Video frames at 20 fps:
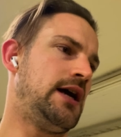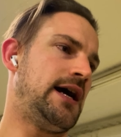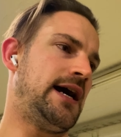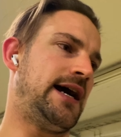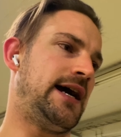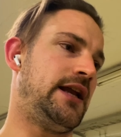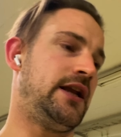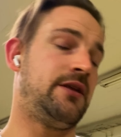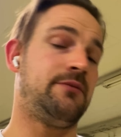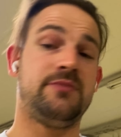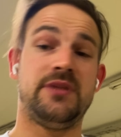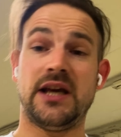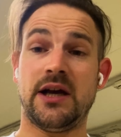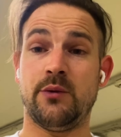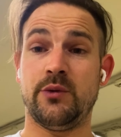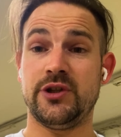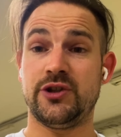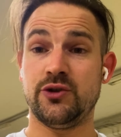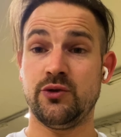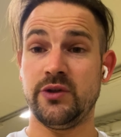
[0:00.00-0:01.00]
And um, yeah,
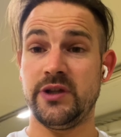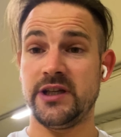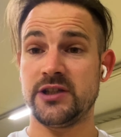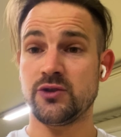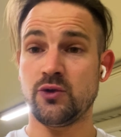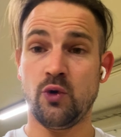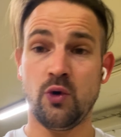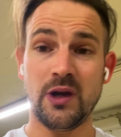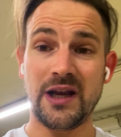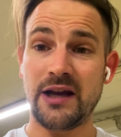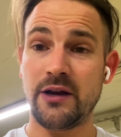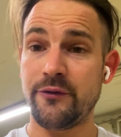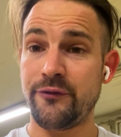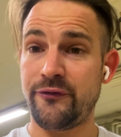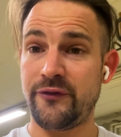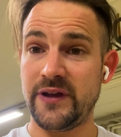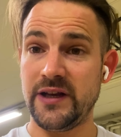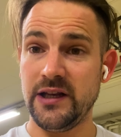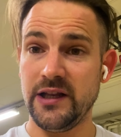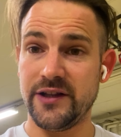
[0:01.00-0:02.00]
we do this all out of
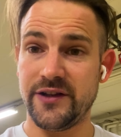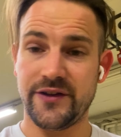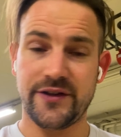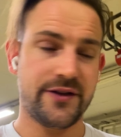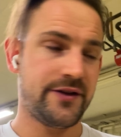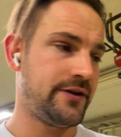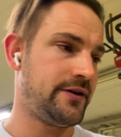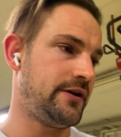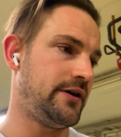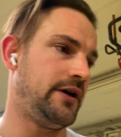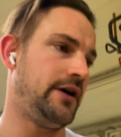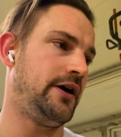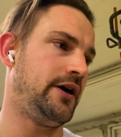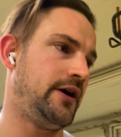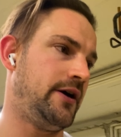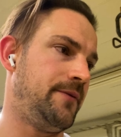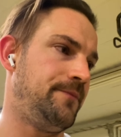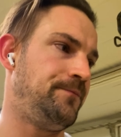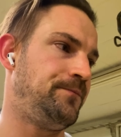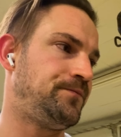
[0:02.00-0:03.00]
Finland.
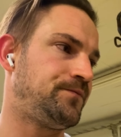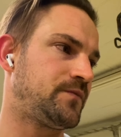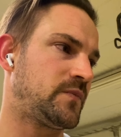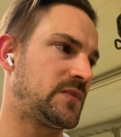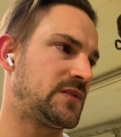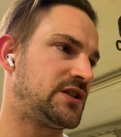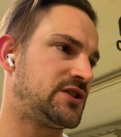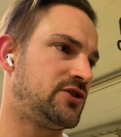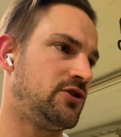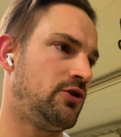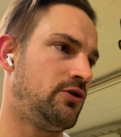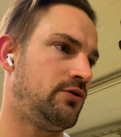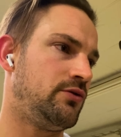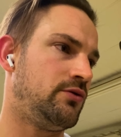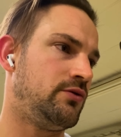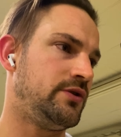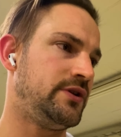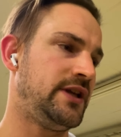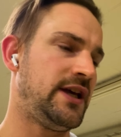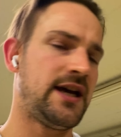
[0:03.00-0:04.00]
Um,
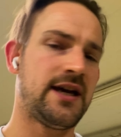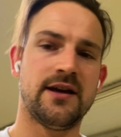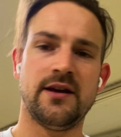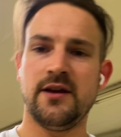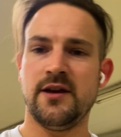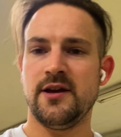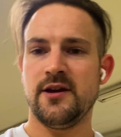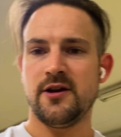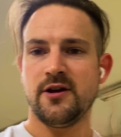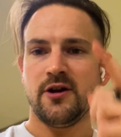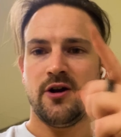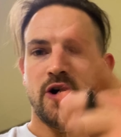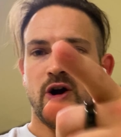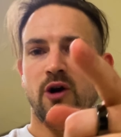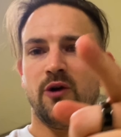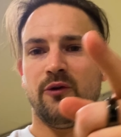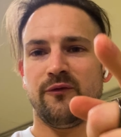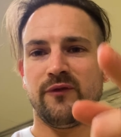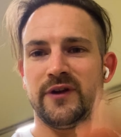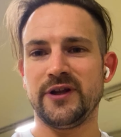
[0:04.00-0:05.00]
so yeah,
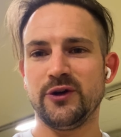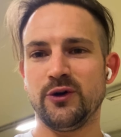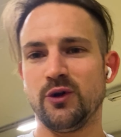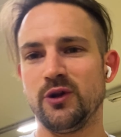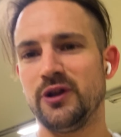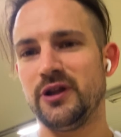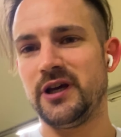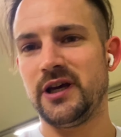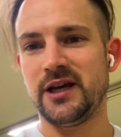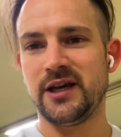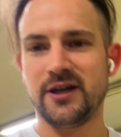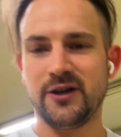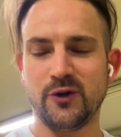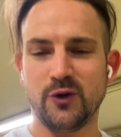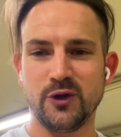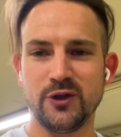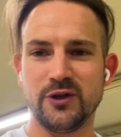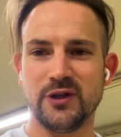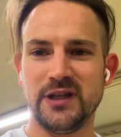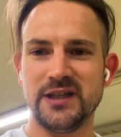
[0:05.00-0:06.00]
hopefully all uh,
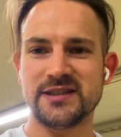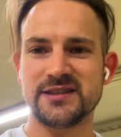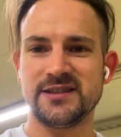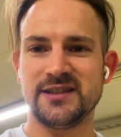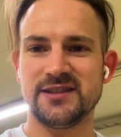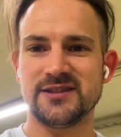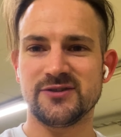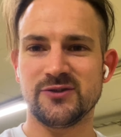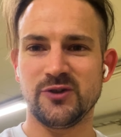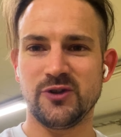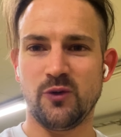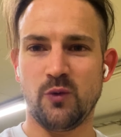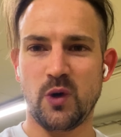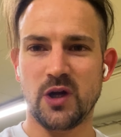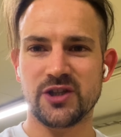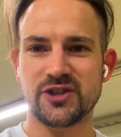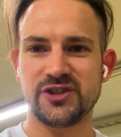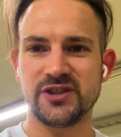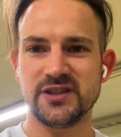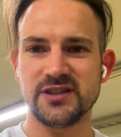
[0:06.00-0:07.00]
all your listeners, all your
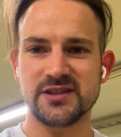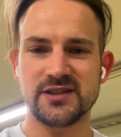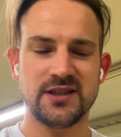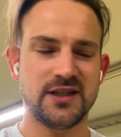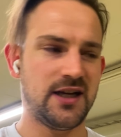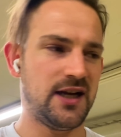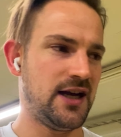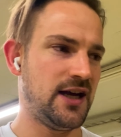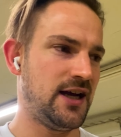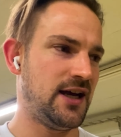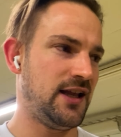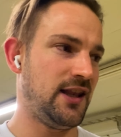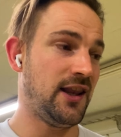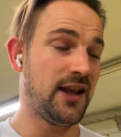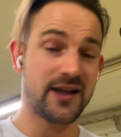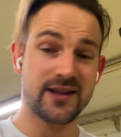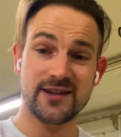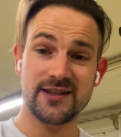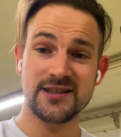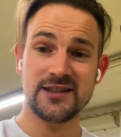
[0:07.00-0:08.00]
watchers uh,
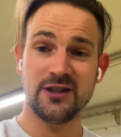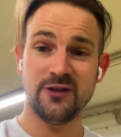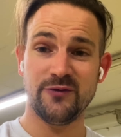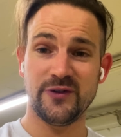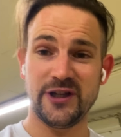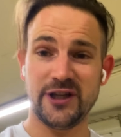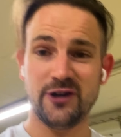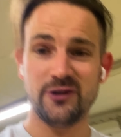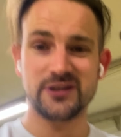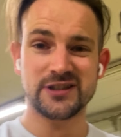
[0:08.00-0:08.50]
like this little video.